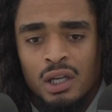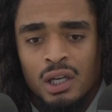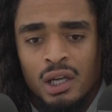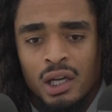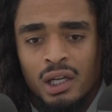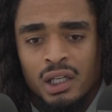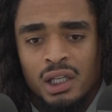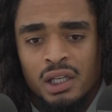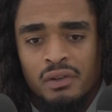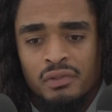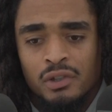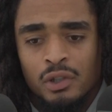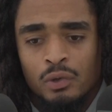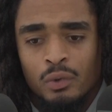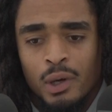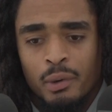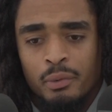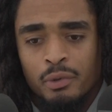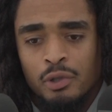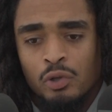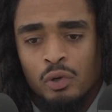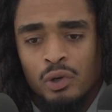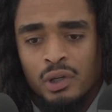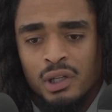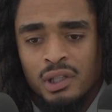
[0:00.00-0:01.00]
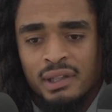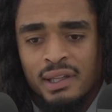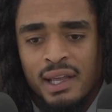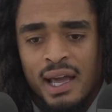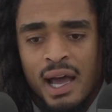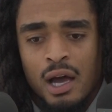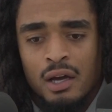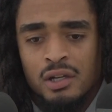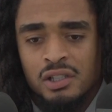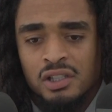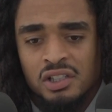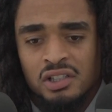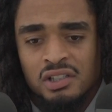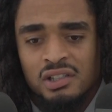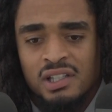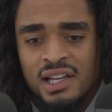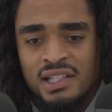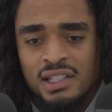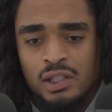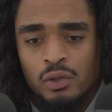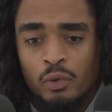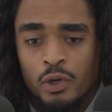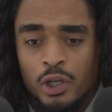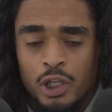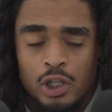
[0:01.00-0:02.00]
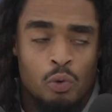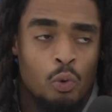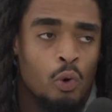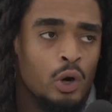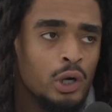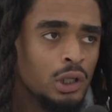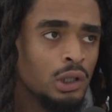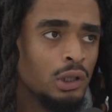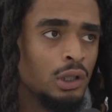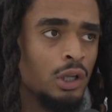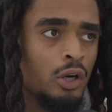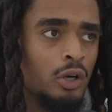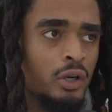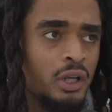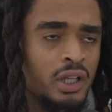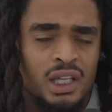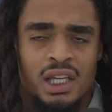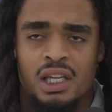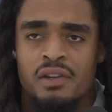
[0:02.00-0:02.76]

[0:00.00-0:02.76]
And even the way we're doing it now, it's just that's the way you want to learn it.